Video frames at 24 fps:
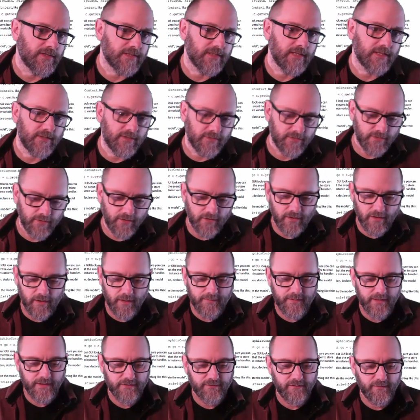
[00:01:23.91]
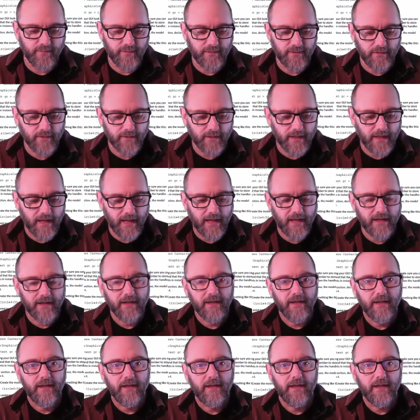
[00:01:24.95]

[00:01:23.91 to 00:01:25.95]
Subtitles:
just like the circle objects we've been looking at.